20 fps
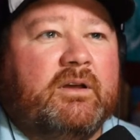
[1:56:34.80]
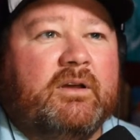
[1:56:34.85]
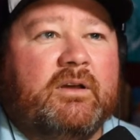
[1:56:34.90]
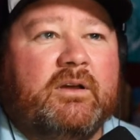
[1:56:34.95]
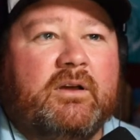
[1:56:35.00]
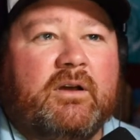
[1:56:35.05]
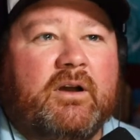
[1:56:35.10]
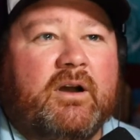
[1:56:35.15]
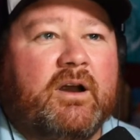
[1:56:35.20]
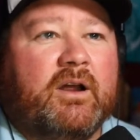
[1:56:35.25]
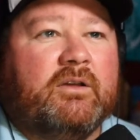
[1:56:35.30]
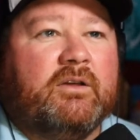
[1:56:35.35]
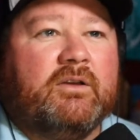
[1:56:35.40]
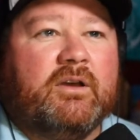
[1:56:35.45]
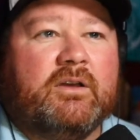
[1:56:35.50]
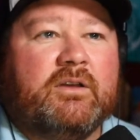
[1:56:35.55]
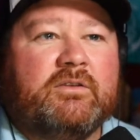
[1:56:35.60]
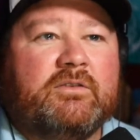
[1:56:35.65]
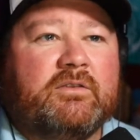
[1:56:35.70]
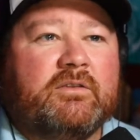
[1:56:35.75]
right, you
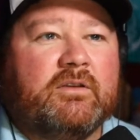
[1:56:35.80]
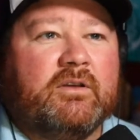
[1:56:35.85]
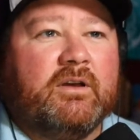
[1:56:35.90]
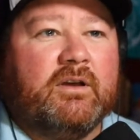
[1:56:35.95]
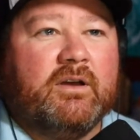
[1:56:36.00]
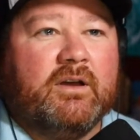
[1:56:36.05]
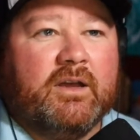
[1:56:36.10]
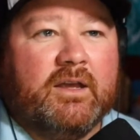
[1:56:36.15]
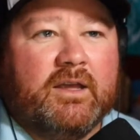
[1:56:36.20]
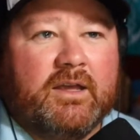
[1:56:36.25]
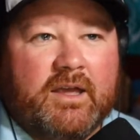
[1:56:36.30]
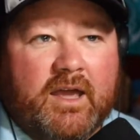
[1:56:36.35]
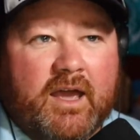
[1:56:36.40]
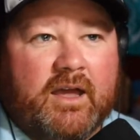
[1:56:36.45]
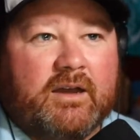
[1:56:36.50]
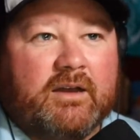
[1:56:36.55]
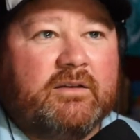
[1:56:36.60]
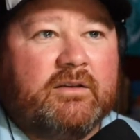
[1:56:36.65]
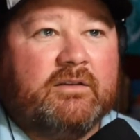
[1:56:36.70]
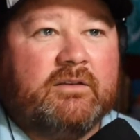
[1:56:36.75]
guys,
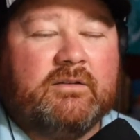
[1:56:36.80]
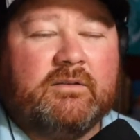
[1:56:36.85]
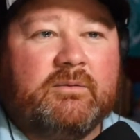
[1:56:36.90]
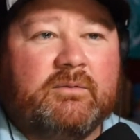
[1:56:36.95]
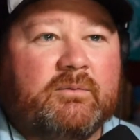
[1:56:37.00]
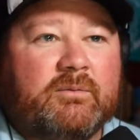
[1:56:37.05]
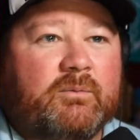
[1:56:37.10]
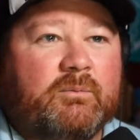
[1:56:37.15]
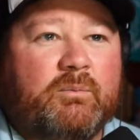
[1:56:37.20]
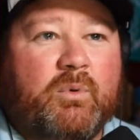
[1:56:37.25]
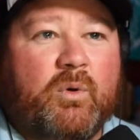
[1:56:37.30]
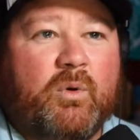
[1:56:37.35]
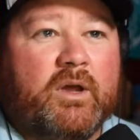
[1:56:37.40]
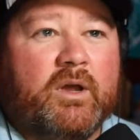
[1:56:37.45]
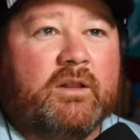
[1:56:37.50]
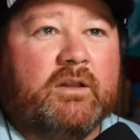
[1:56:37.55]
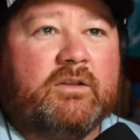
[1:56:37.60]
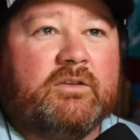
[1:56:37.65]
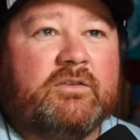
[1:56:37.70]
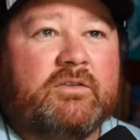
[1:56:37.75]
again,
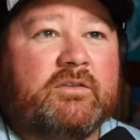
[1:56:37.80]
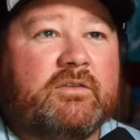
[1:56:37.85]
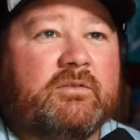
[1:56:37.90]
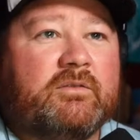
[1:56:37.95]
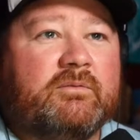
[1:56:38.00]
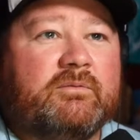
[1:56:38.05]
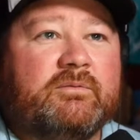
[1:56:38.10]
pointless